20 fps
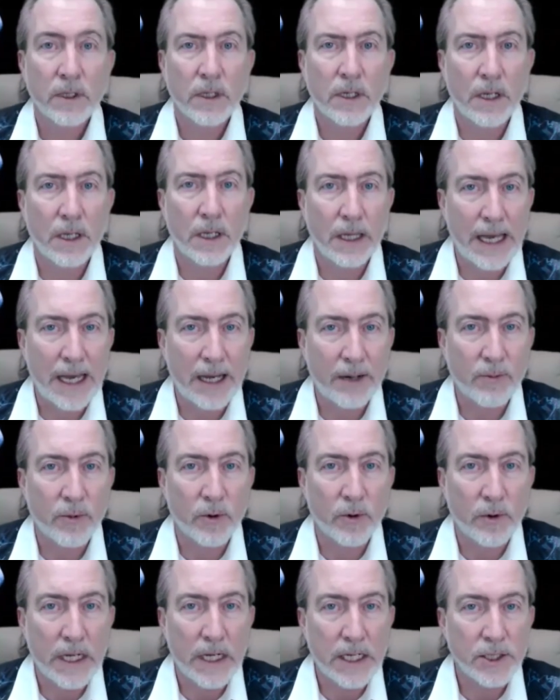
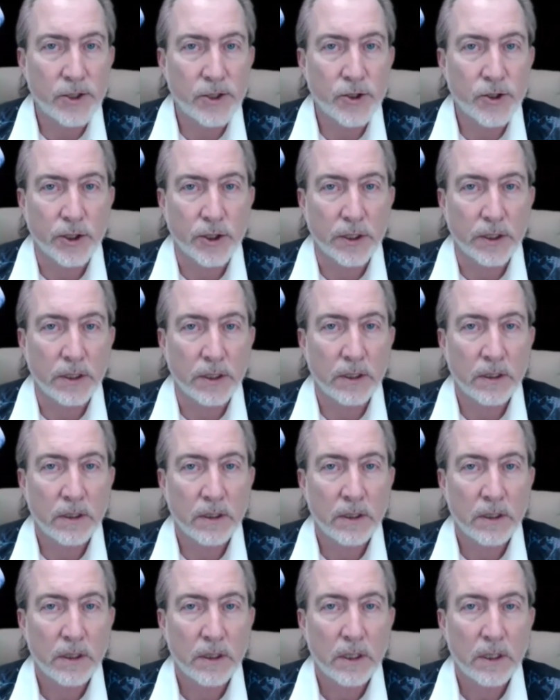collaboration
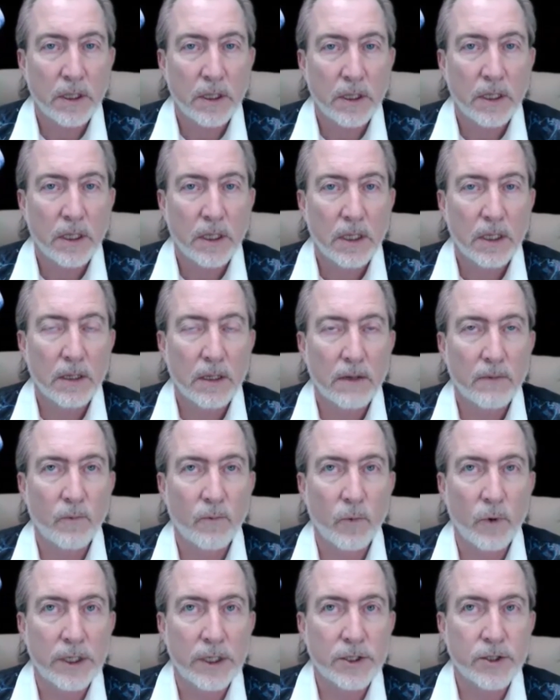
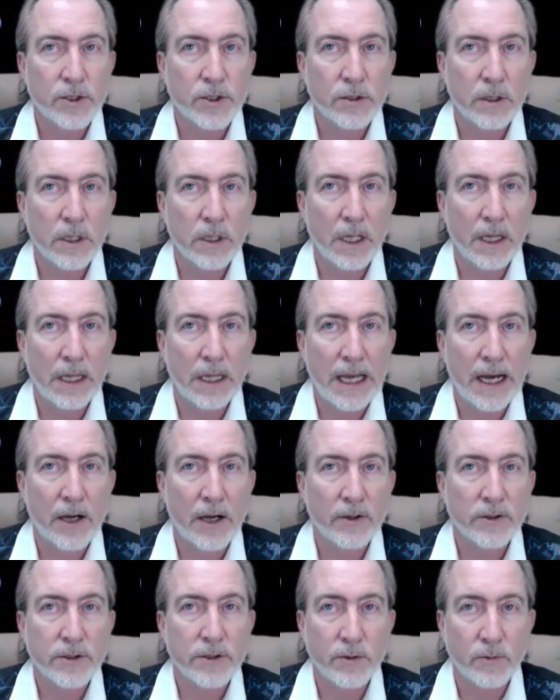which
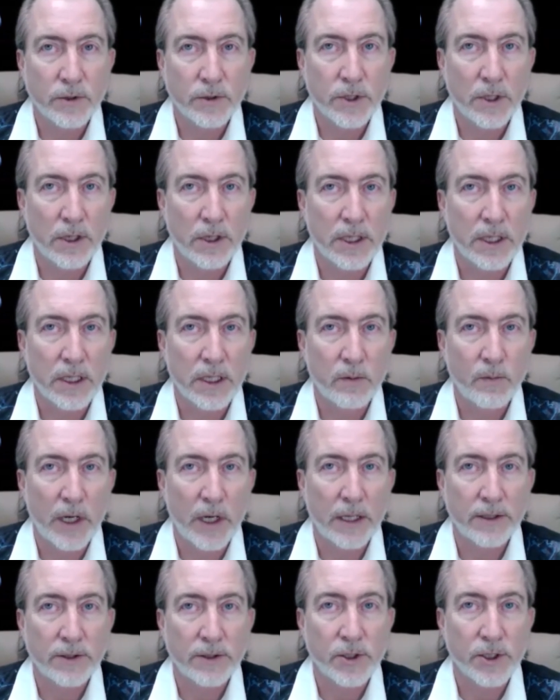allows, you were talking
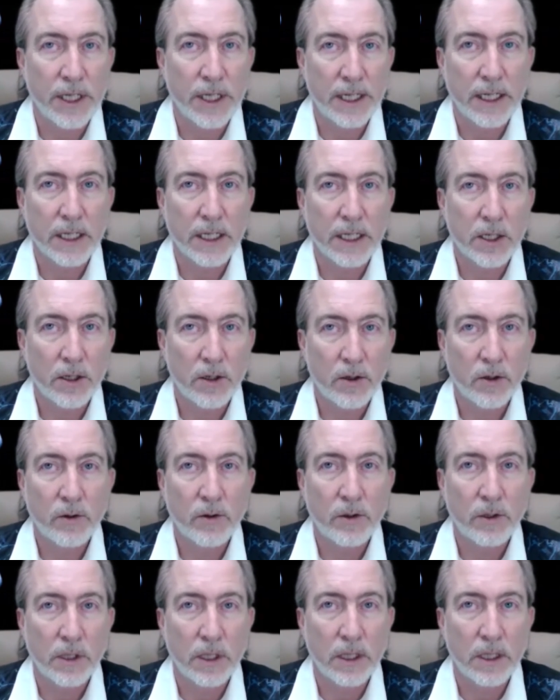about the genetic
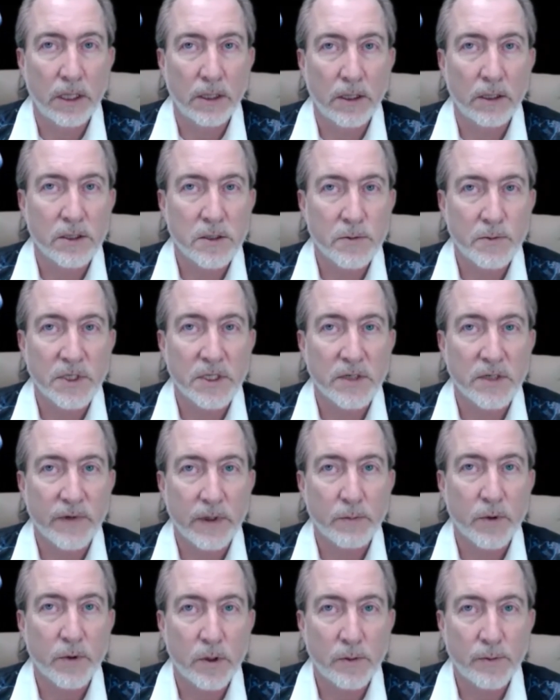code and the
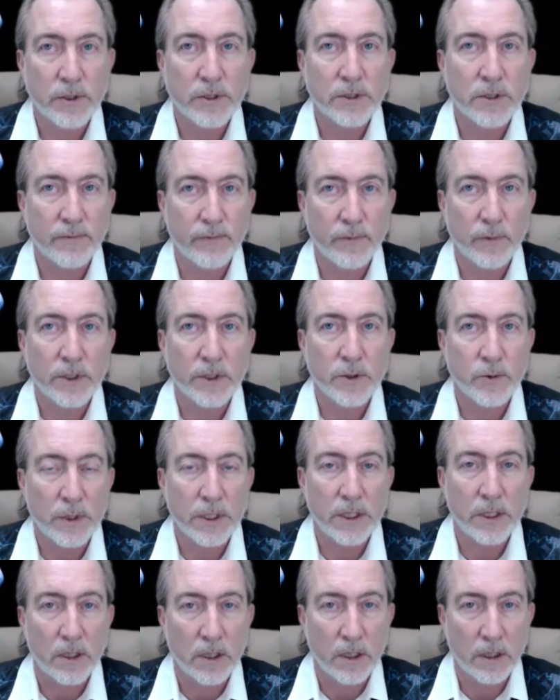specific purpose of which
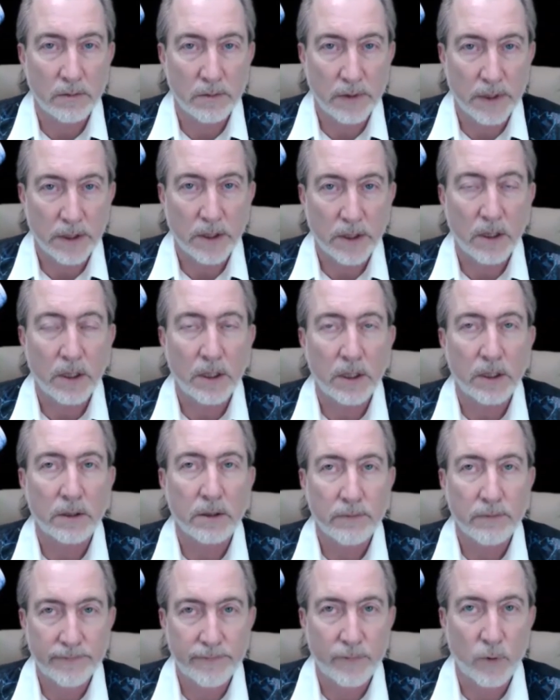we are incarnate
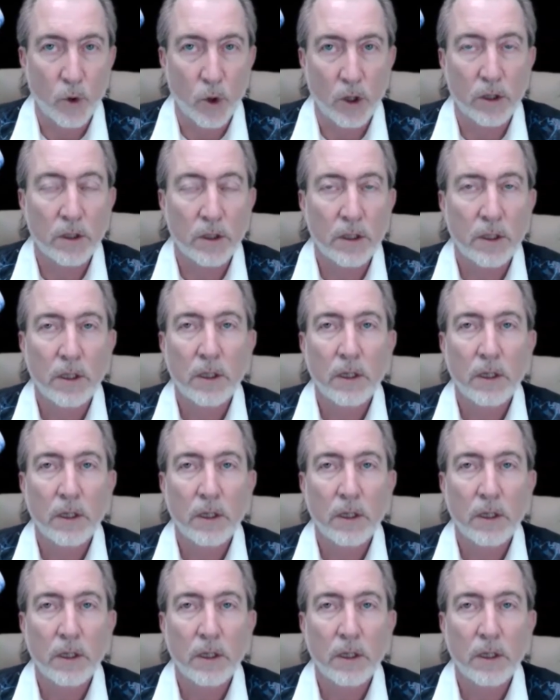for,